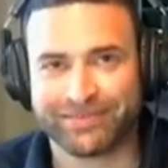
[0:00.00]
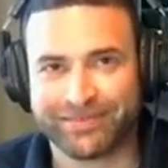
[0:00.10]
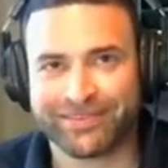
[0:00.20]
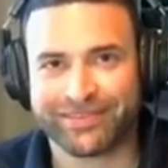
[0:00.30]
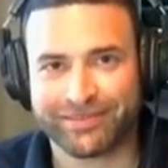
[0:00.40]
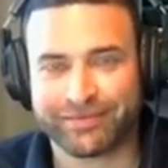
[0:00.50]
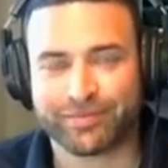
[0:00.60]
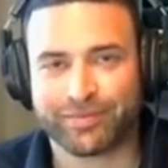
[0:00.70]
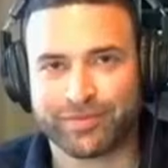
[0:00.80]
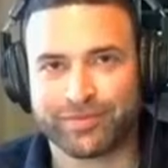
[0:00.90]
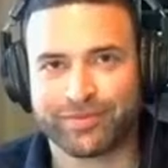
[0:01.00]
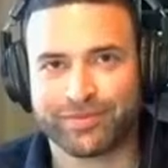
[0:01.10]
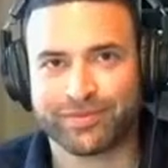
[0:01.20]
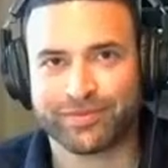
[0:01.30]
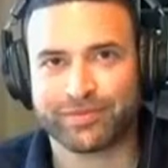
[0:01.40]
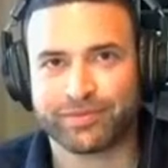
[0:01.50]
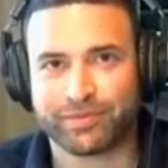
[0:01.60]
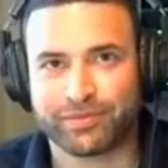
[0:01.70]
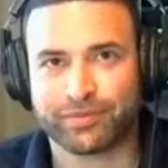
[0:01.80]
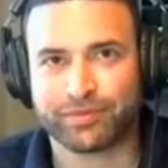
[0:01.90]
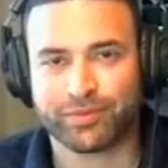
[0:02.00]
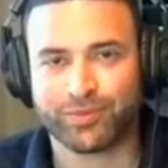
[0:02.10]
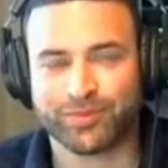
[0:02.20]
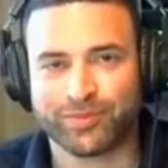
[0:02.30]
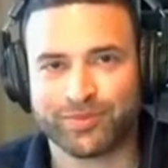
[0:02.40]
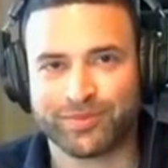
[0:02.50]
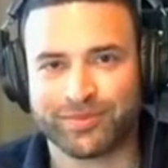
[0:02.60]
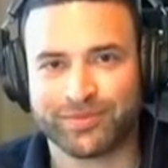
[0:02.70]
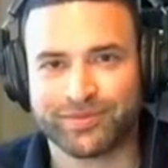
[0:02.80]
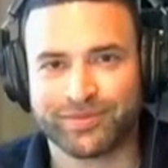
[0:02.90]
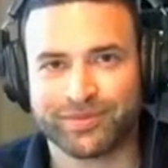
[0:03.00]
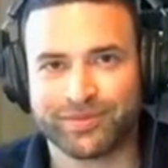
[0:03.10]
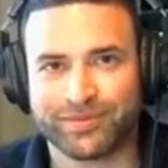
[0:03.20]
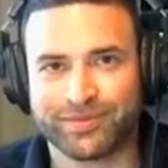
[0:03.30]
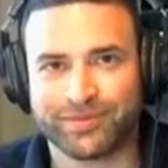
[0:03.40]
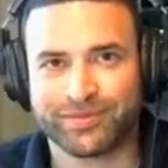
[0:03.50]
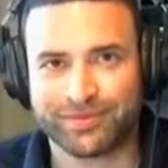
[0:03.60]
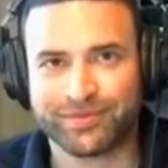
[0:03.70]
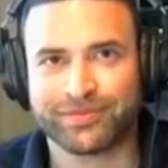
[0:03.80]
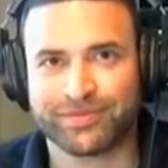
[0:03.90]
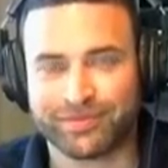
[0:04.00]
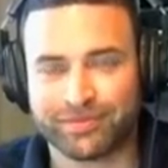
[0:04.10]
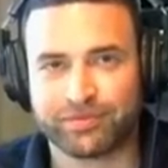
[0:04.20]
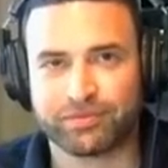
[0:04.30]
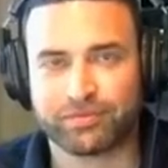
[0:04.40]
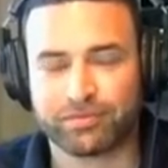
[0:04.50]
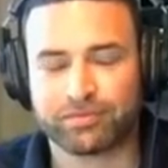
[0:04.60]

[no speech]